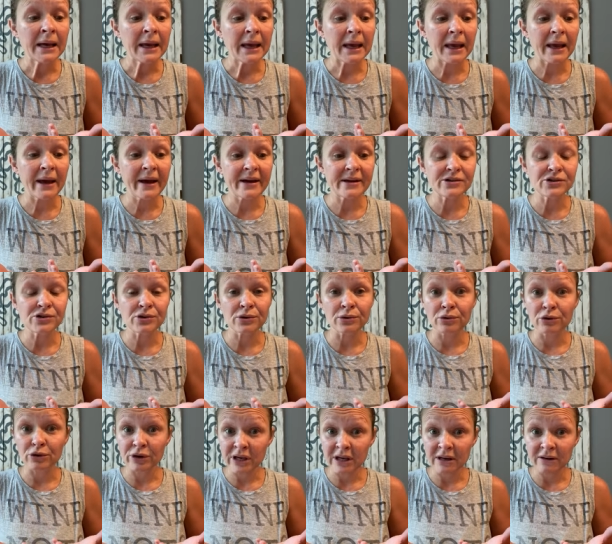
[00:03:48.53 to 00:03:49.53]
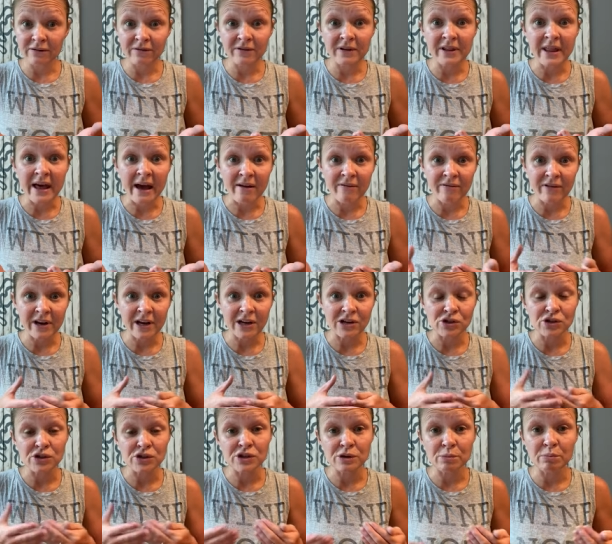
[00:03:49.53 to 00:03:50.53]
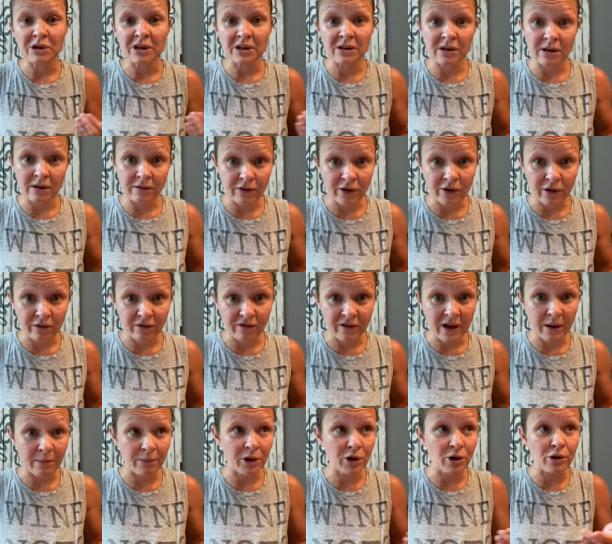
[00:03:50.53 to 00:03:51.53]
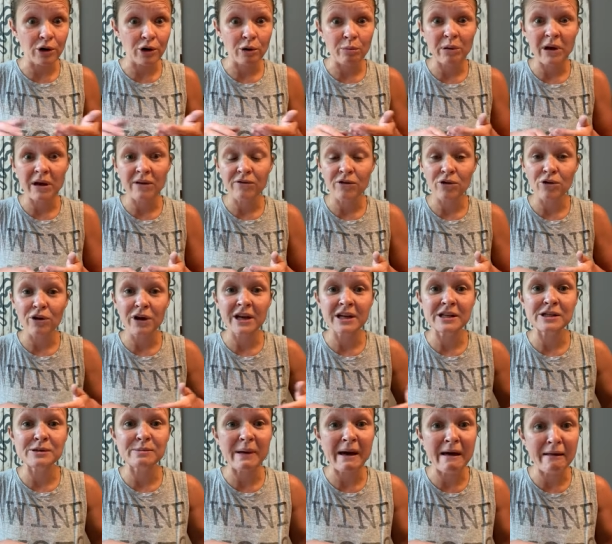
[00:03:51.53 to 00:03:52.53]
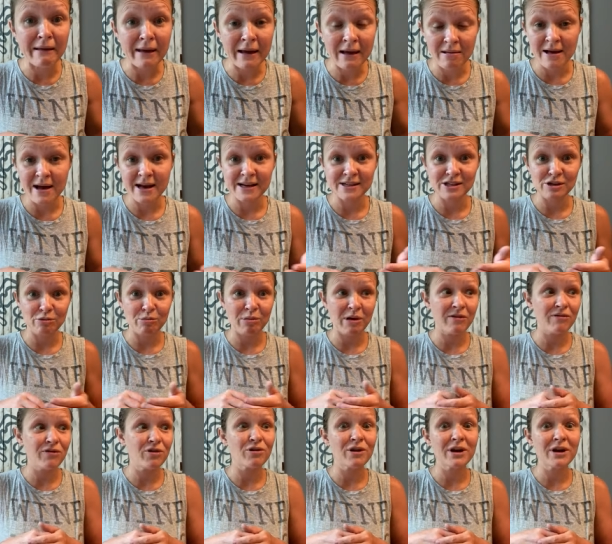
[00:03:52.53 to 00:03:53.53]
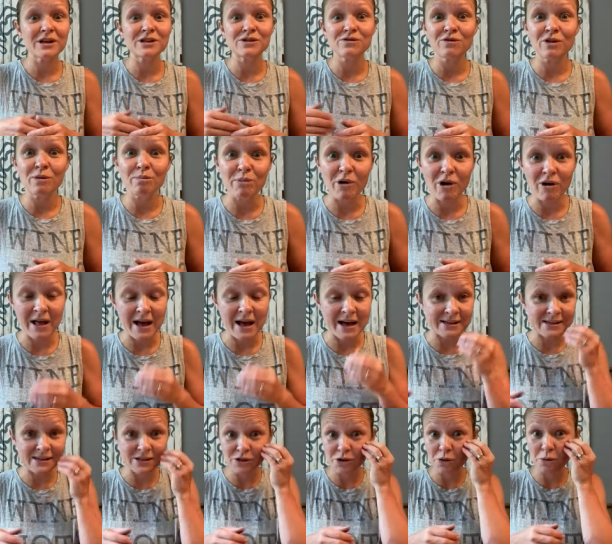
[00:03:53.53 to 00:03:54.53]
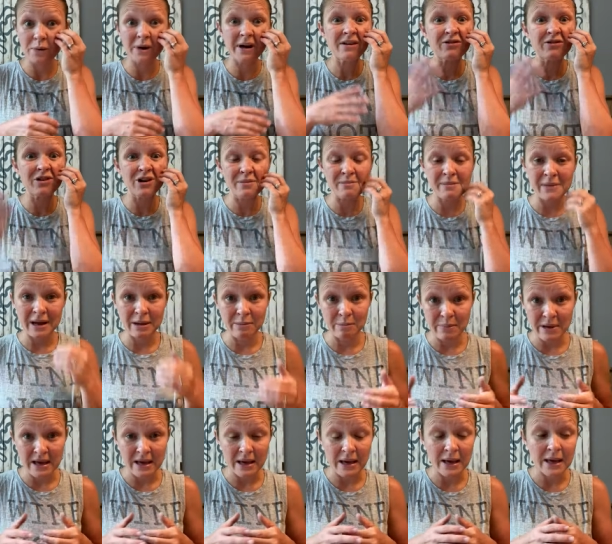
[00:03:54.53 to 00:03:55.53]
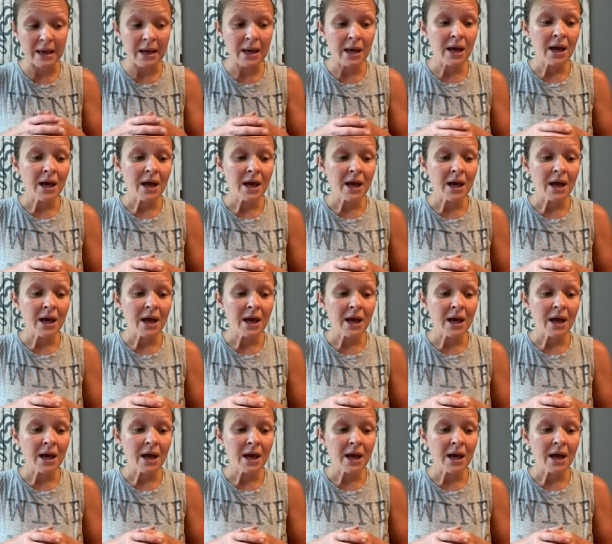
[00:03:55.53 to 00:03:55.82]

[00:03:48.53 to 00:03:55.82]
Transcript: and you're looking for that financial stability for your family or to pay for your kids' ballet class or pay for your kids' football classes or whatever it might be.